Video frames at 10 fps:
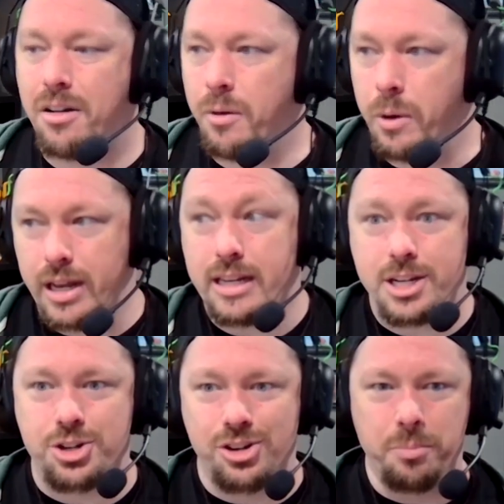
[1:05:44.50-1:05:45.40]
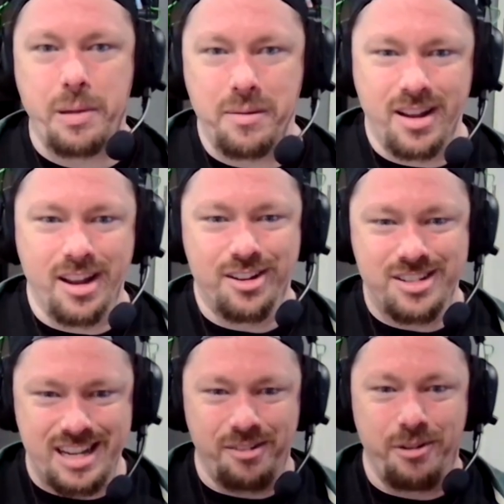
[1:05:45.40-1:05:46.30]
With an additional
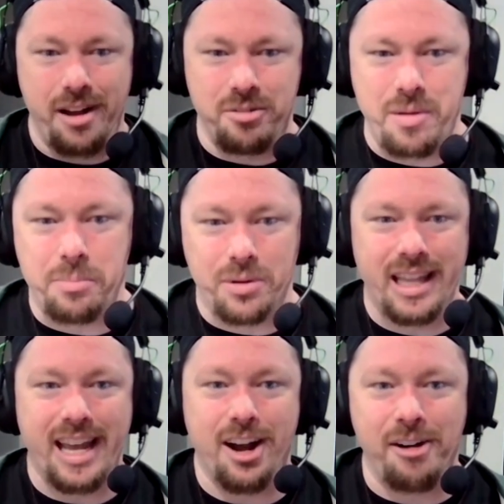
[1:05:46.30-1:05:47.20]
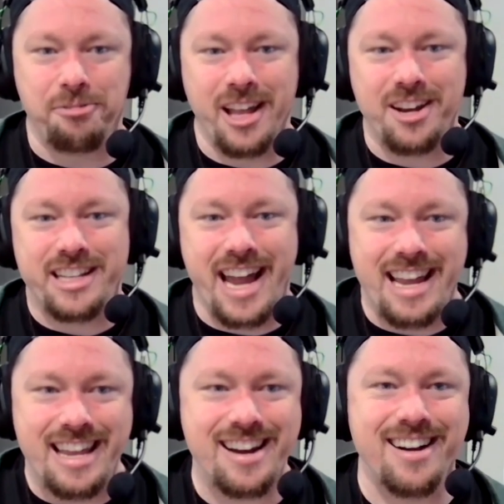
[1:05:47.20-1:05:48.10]
set round of people laid off later
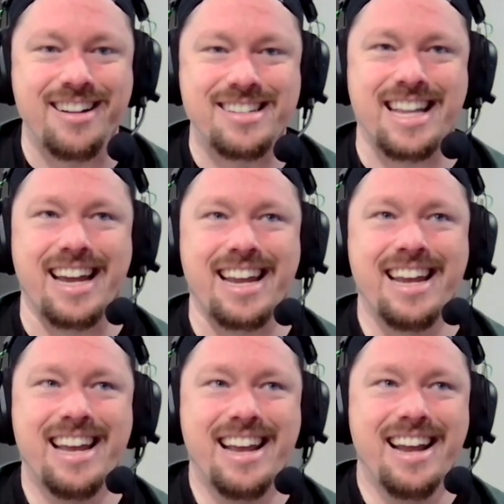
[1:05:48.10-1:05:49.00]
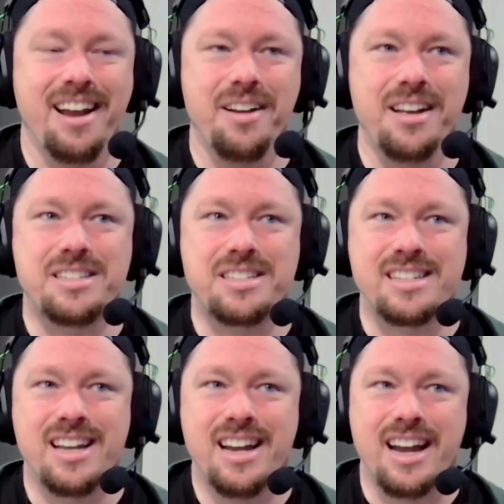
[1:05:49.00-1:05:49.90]
that year. It's like
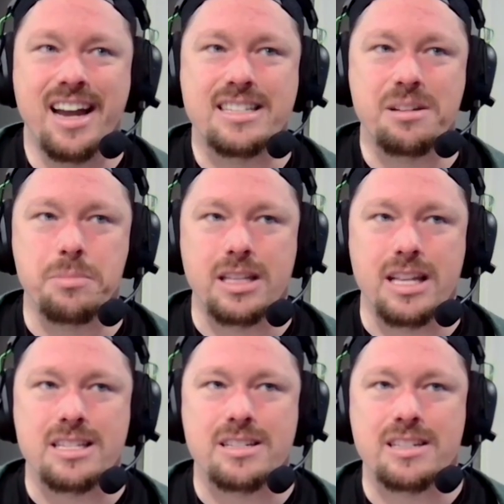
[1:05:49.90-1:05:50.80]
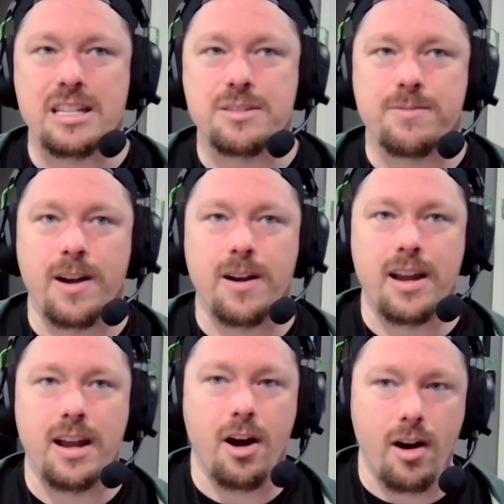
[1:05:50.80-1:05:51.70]
it's something that's
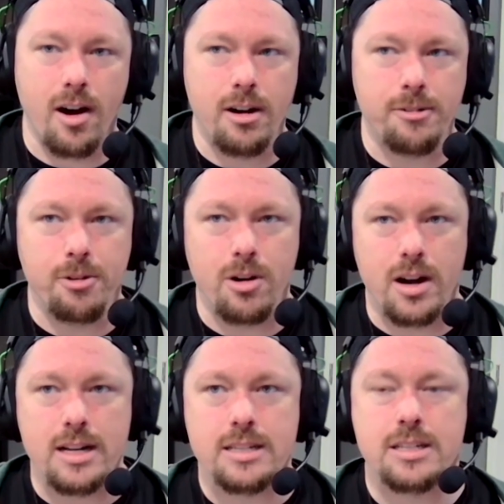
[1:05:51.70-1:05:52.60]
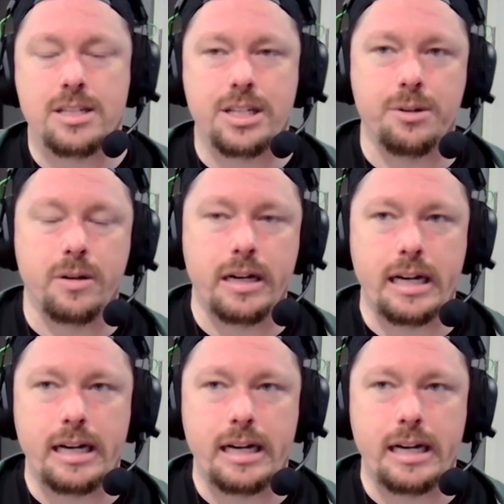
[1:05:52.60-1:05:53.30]
very hard for us to